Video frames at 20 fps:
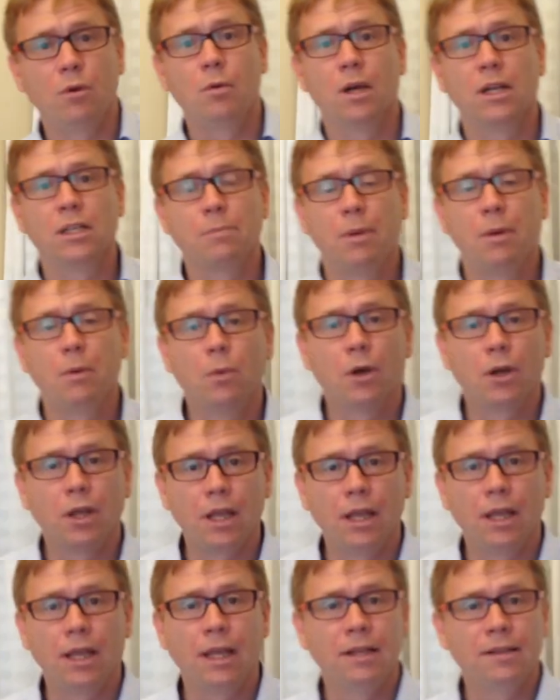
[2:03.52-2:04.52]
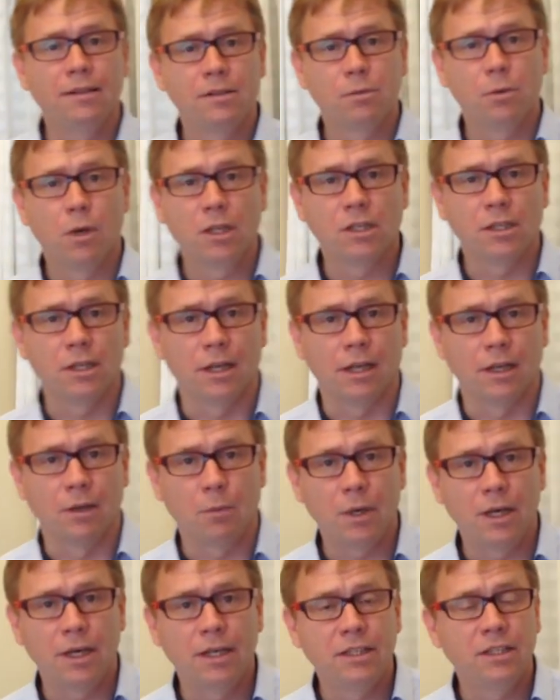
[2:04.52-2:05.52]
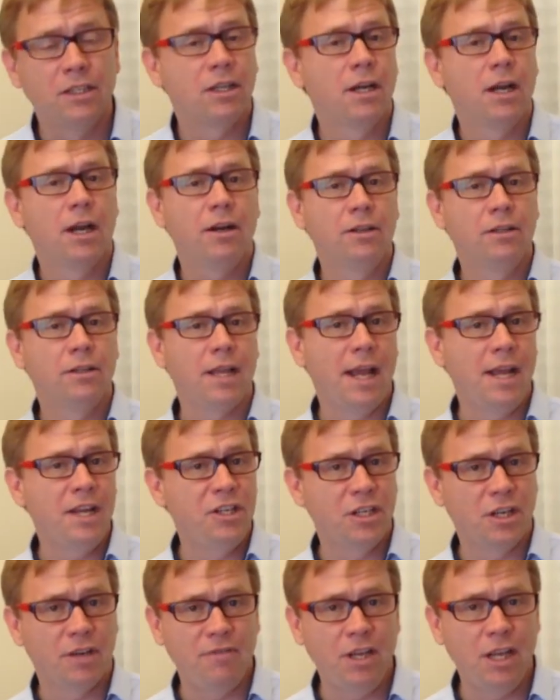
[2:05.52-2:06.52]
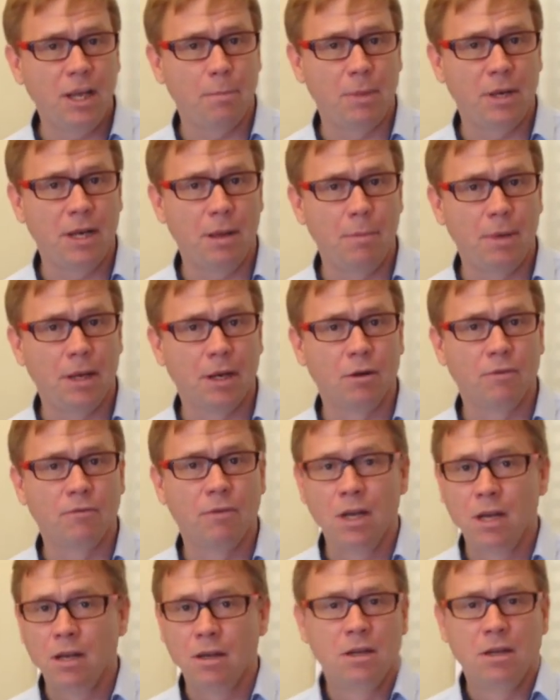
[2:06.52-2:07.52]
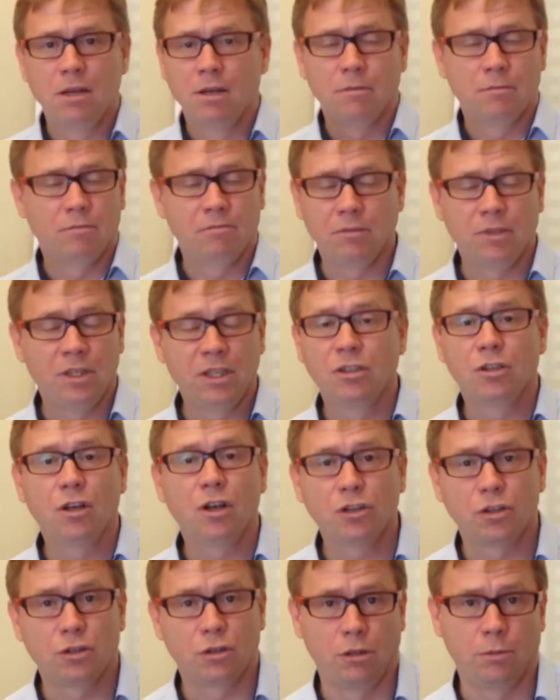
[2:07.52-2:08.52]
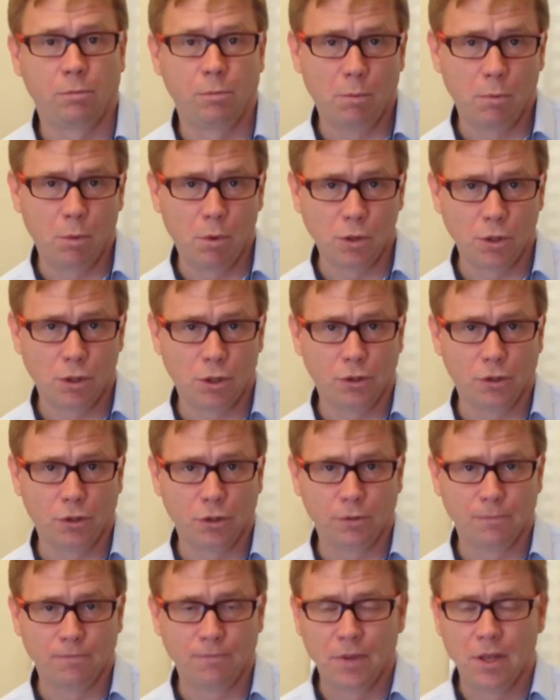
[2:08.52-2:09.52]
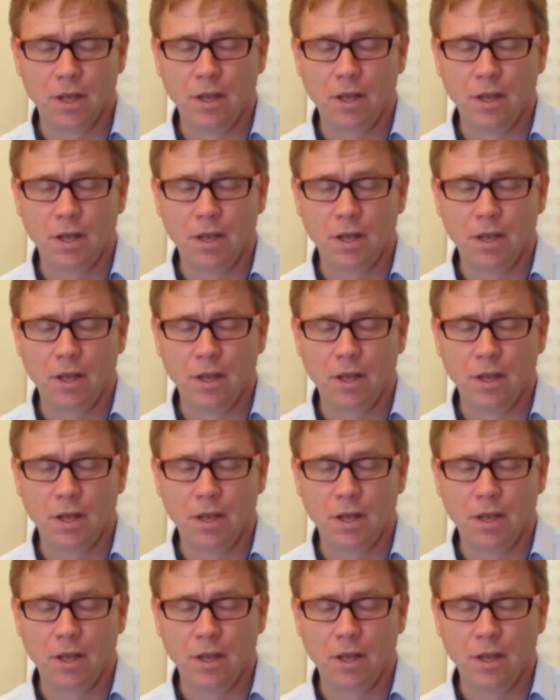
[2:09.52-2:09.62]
who has been working in Swaziland, where there's a current HIV epidemic of disastrous proportions.